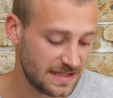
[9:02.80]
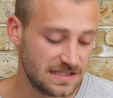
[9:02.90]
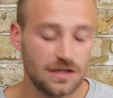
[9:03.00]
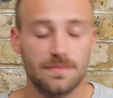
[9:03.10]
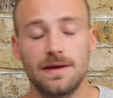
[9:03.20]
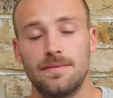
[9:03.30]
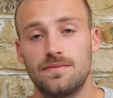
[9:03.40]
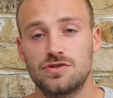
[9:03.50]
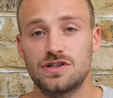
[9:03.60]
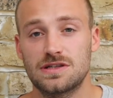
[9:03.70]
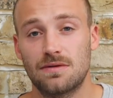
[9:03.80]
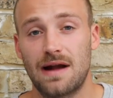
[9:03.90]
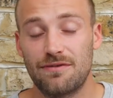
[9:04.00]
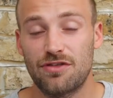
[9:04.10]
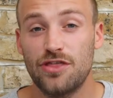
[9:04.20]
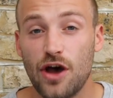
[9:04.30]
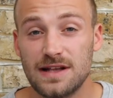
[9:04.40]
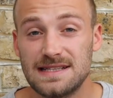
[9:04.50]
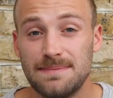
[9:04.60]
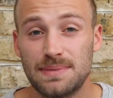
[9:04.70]
this is going to be just around
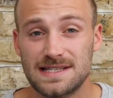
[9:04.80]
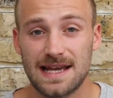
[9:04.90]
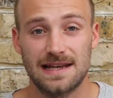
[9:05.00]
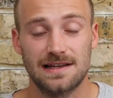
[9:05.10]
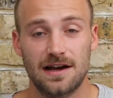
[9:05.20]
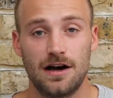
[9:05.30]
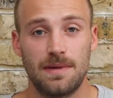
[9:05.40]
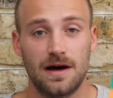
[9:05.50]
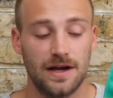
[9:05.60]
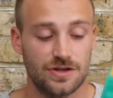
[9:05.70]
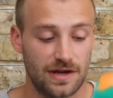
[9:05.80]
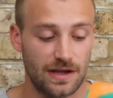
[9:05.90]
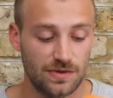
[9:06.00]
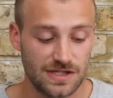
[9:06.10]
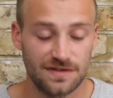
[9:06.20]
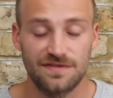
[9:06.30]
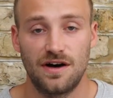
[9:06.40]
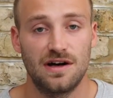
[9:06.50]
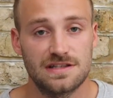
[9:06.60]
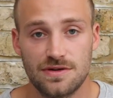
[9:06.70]
30% carbohydrate, which is
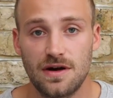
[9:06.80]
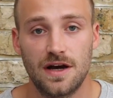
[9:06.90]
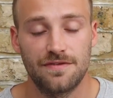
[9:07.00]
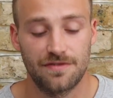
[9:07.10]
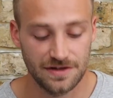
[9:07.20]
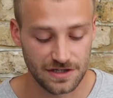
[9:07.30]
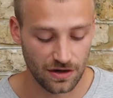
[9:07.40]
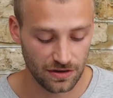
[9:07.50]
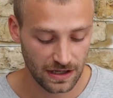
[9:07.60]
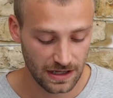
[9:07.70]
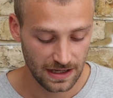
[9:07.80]
far too high for a dog.